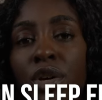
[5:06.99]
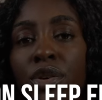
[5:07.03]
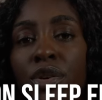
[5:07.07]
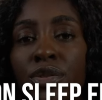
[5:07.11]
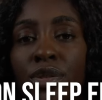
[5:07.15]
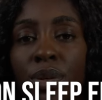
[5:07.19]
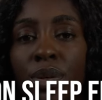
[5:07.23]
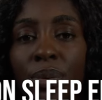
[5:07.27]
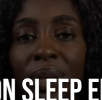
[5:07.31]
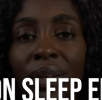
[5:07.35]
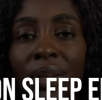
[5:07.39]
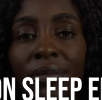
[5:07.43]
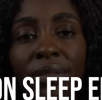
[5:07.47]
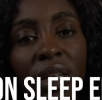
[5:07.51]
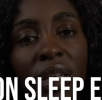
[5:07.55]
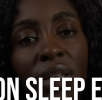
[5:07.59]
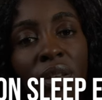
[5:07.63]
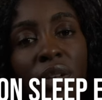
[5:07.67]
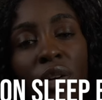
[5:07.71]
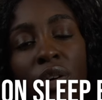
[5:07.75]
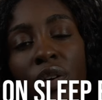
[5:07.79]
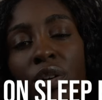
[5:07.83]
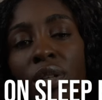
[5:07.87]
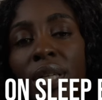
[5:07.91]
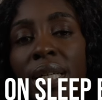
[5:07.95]
So even in
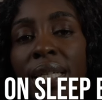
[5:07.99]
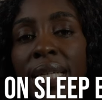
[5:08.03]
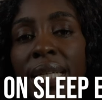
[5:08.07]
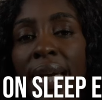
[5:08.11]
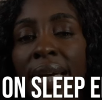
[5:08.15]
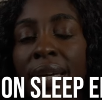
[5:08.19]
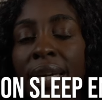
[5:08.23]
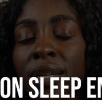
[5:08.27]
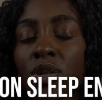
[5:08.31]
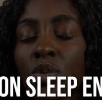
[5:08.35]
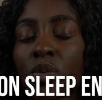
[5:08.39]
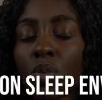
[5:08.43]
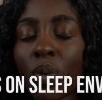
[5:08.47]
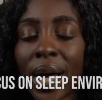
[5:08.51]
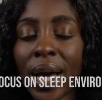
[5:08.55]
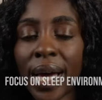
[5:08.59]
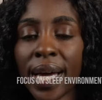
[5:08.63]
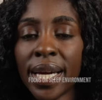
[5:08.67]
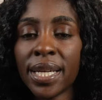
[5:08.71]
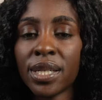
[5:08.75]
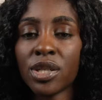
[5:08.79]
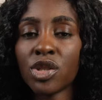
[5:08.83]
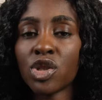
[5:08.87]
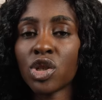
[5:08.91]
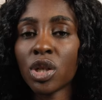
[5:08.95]
the early days
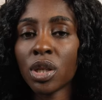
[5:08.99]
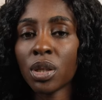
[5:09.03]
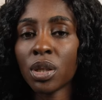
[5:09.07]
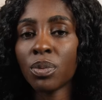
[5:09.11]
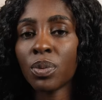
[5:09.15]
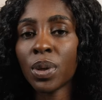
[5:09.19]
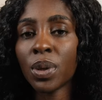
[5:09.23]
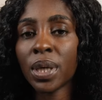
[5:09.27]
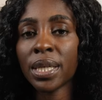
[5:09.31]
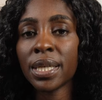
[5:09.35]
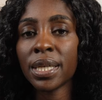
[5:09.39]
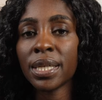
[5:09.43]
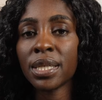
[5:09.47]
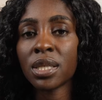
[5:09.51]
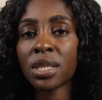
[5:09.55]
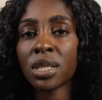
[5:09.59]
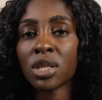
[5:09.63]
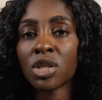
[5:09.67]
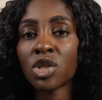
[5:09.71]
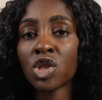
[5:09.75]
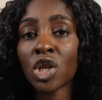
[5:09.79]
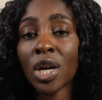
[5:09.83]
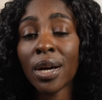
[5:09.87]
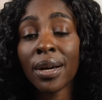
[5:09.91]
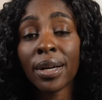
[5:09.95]
when she was
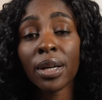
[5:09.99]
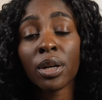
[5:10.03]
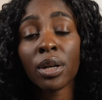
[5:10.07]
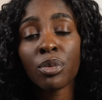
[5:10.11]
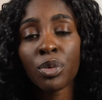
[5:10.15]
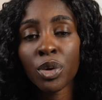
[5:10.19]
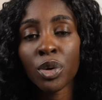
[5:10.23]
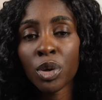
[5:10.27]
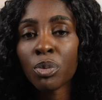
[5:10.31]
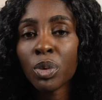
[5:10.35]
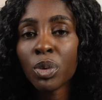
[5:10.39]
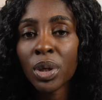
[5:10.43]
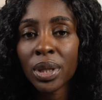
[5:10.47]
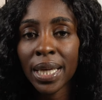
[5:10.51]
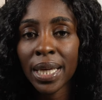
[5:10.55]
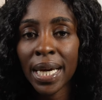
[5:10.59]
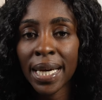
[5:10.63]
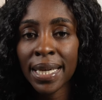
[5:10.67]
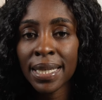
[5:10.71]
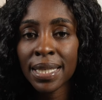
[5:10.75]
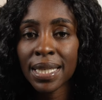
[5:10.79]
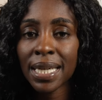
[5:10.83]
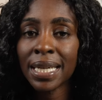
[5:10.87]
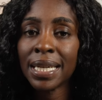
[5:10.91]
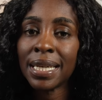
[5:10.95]
sharing a room with
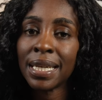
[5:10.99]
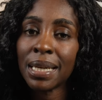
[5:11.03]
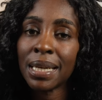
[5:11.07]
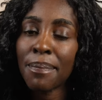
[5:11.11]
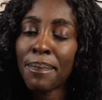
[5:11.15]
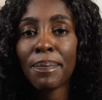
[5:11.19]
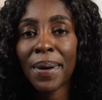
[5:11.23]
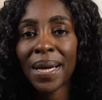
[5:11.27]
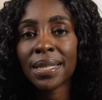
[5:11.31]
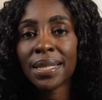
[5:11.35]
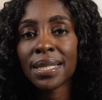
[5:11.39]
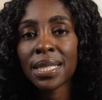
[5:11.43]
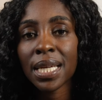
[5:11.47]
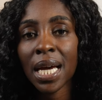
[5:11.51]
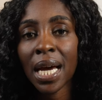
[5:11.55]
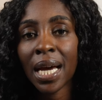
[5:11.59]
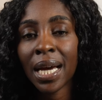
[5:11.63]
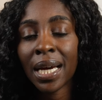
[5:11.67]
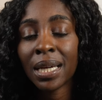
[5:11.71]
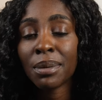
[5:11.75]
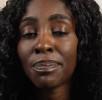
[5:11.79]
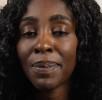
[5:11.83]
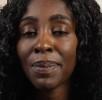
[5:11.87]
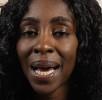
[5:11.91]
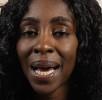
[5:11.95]
us and in a bedside